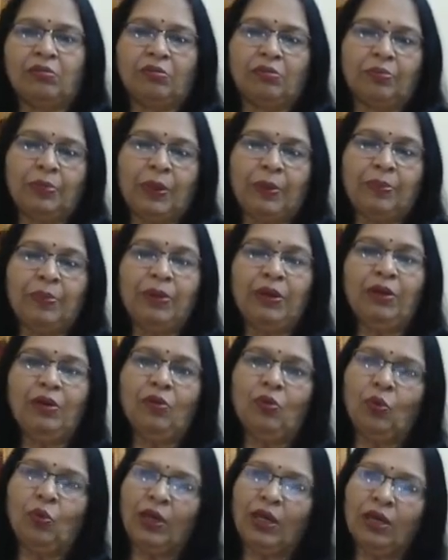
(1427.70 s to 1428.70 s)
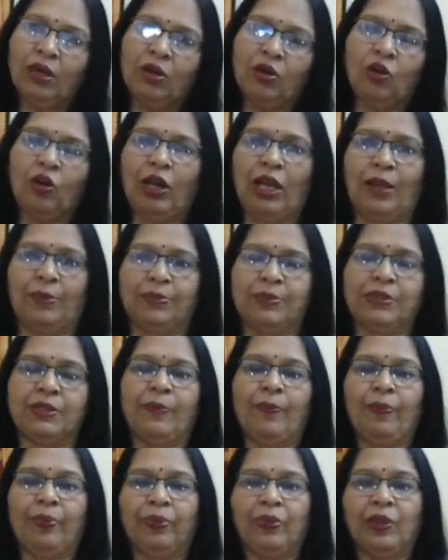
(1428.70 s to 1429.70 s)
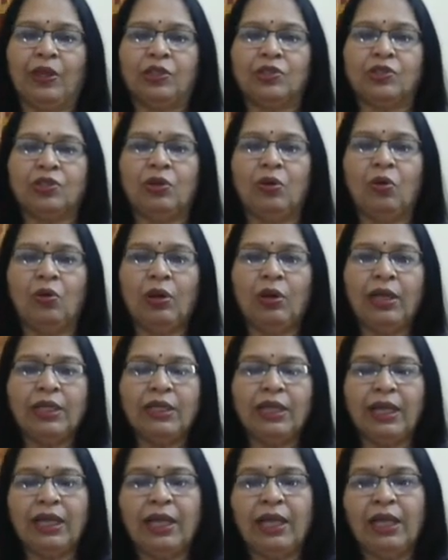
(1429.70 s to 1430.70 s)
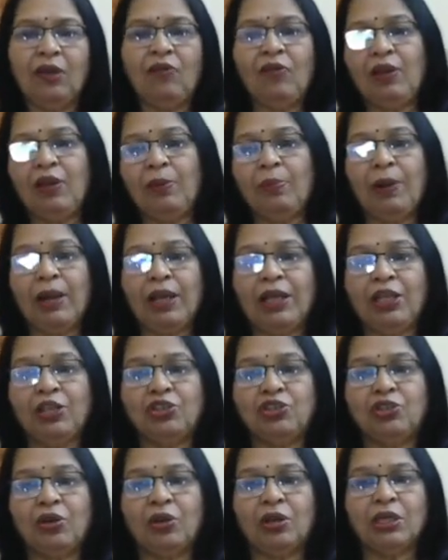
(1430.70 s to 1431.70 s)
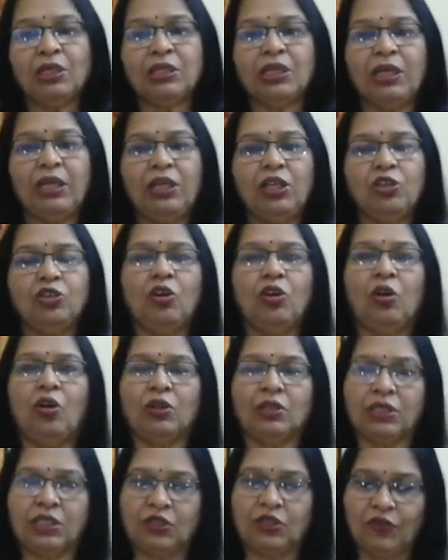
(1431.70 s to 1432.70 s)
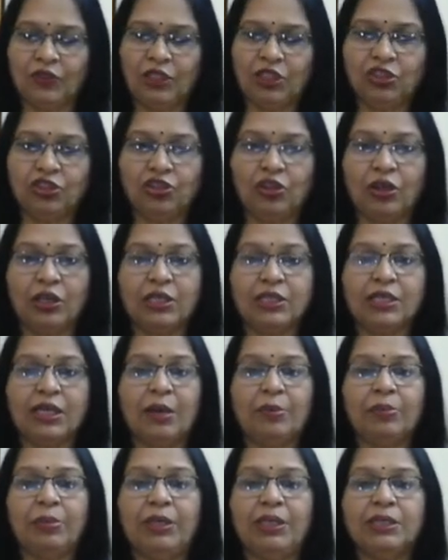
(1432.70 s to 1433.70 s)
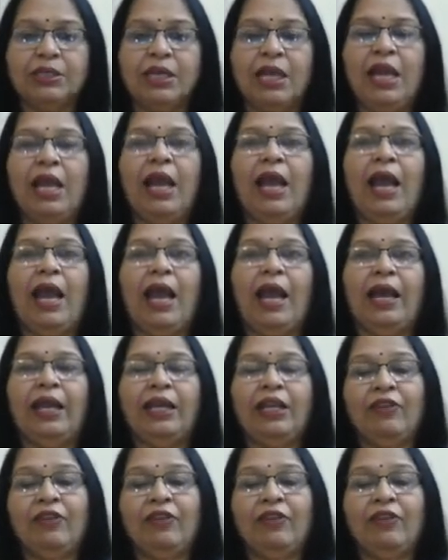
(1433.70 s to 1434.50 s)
people will collapse. So only the ill will buy insurance, leading to losses for the insurance companies, and